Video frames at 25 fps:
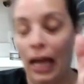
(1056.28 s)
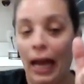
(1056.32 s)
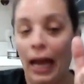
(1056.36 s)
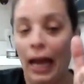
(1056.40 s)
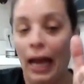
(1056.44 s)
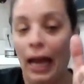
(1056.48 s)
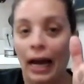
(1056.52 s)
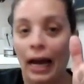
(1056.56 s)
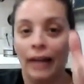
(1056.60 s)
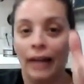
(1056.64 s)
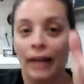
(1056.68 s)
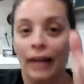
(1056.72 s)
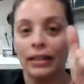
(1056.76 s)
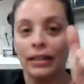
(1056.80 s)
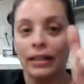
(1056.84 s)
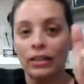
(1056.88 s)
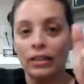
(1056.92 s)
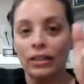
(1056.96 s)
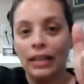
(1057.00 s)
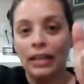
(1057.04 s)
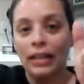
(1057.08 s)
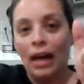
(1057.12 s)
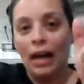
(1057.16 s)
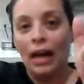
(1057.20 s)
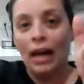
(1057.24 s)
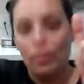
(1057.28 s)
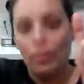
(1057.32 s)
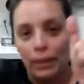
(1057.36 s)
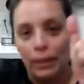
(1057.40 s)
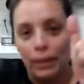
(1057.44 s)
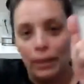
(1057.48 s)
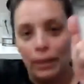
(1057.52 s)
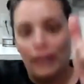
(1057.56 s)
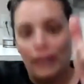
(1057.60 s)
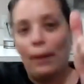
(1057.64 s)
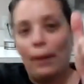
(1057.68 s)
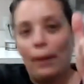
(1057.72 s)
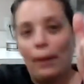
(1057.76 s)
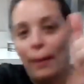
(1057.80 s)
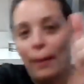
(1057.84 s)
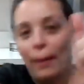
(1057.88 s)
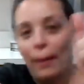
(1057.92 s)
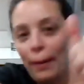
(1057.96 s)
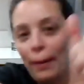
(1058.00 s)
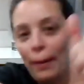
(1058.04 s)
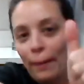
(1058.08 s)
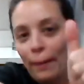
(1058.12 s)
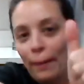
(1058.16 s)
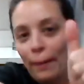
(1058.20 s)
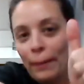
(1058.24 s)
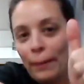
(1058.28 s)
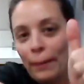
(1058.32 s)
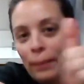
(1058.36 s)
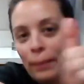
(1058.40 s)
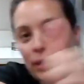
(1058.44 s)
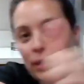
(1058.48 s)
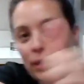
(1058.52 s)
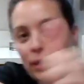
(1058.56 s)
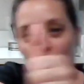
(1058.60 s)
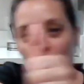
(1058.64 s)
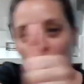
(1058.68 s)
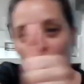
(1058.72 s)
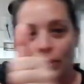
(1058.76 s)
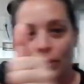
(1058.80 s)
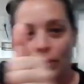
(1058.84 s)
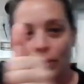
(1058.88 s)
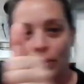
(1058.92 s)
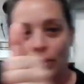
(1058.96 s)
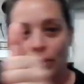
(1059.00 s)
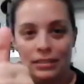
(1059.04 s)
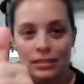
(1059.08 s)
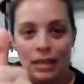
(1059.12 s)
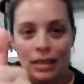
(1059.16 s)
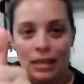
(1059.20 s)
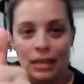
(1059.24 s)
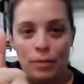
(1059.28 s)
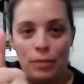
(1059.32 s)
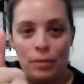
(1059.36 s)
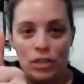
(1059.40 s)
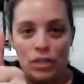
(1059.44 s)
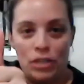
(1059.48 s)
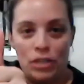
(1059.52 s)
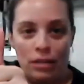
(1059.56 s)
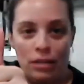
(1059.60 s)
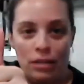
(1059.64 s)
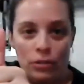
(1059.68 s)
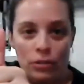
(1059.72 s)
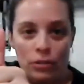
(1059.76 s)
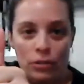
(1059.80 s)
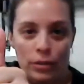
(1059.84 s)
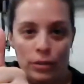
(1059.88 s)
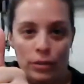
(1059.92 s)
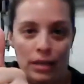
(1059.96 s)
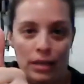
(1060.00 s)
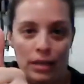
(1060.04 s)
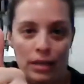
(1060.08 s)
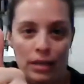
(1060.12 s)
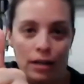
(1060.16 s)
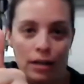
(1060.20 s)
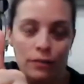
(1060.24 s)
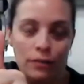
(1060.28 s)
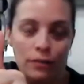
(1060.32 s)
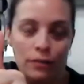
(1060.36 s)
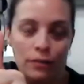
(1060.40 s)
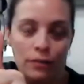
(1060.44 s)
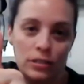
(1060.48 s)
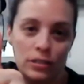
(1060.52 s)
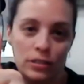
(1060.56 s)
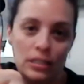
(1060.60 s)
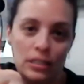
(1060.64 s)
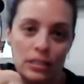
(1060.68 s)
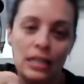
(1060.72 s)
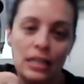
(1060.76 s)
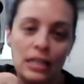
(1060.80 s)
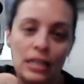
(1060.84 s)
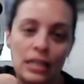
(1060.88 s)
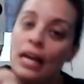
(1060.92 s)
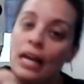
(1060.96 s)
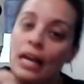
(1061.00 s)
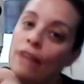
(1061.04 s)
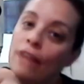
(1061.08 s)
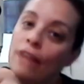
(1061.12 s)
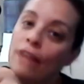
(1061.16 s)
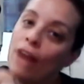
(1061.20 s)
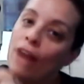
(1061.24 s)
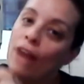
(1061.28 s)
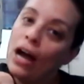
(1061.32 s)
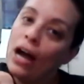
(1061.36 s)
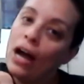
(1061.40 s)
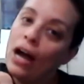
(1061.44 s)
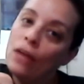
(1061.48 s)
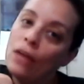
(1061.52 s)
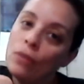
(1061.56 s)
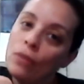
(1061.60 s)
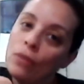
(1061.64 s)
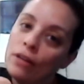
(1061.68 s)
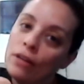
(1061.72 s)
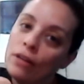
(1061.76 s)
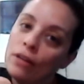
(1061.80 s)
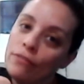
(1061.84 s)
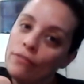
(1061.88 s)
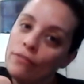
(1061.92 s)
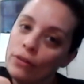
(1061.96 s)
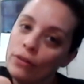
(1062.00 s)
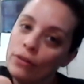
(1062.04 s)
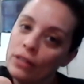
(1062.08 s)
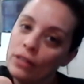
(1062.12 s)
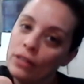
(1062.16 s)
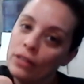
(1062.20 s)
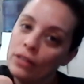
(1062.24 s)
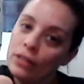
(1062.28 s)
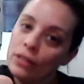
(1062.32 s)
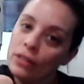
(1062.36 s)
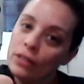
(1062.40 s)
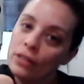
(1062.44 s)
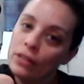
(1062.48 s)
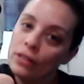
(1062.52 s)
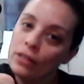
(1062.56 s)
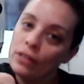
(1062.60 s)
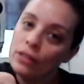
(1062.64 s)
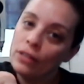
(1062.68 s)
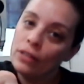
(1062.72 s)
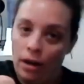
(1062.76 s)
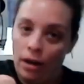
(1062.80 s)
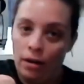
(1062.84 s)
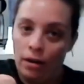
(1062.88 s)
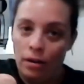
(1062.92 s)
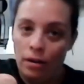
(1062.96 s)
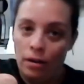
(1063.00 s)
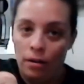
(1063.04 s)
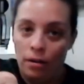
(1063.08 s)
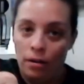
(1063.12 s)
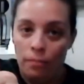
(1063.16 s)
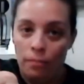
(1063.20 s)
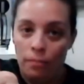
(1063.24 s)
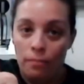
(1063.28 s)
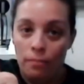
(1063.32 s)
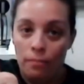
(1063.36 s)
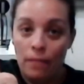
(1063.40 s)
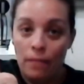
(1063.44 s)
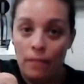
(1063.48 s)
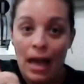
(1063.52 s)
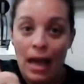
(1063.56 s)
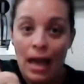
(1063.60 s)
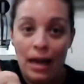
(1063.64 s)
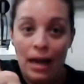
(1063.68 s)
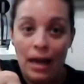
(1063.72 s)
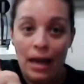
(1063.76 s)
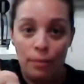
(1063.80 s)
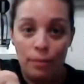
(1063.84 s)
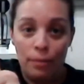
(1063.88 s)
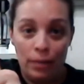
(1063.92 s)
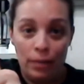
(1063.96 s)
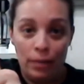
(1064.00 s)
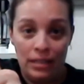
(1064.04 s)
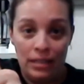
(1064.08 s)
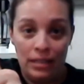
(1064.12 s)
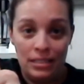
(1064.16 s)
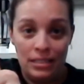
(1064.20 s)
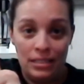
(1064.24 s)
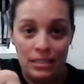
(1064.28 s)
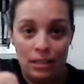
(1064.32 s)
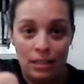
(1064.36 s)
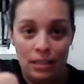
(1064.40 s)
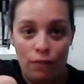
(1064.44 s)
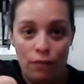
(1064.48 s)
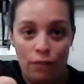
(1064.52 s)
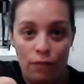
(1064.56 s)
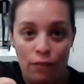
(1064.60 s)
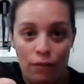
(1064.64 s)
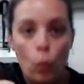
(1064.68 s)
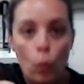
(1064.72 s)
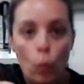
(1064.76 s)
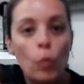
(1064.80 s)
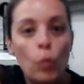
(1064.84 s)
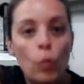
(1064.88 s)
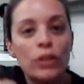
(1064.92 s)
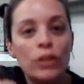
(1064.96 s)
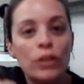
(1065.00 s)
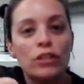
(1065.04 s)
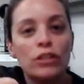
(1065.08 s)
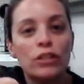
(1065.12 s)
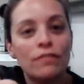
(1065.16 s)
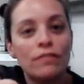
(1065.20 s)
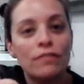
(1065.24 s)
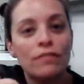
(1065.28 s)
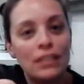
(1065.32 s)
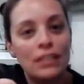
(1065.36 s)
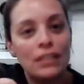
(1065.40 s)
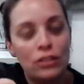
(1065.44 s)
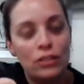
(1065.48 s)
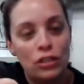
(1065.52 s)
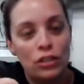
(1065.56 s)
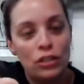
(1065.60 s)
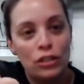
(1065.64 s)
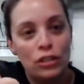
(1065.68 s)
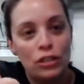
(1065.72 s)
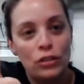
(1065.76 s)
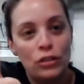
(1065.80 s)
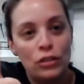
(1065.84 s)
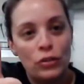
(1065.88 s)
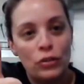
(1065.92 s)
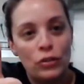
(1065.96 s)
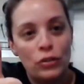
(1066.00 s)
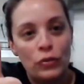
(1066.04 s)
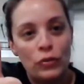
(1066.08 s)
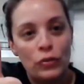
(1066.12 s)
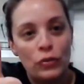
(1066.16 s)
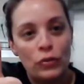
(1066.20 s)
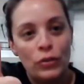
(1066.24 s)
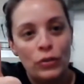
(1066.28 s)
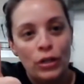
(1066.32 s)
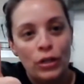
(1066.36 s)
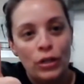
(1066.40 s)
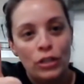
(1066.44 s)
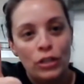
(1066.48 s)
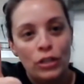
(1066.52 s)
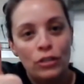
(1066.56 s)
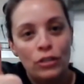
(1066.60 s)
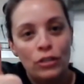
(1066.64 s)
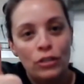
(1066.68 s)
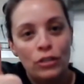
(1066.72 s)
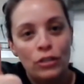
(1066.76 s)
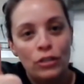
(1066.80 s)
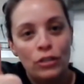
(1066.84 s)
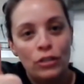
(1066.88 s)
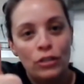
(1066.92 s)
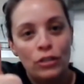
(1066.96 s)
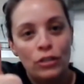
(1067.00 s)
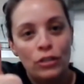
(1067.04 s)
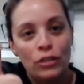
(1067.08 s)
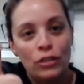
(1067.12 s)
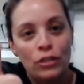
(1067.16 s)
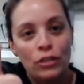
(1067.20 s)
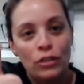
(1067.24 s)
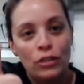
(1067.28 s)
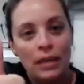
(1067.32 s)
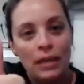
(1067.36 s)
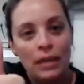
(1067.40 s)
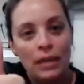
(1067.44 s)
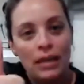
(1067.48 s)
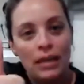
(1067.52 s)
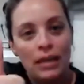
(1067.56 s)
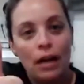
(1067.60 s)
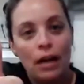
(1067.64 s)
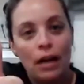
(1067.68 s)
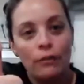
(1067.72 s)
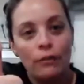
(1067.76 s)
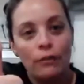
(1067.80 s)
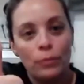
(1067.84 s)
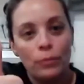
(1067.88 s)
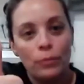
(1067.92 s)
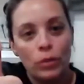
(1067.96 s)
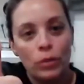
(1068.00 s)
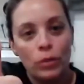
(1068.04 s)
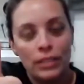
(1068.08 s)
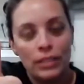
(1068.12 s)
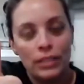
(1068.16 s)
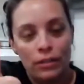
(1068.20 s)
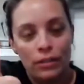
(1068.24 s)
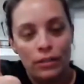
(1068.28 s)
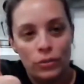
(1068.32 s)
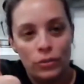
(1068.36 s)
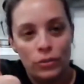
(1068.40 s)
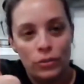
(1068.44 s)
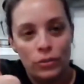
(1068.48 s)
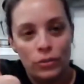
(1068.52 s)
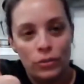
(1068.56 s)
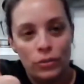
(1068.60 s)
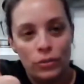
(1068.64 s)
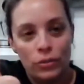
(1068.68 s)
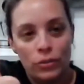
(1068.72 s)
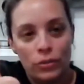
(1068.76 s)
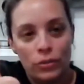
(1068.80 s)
And then look at how big my big toe is, how much territory that covers. If I want to focus on head brain stuff, which of these two do you think would cover more territory?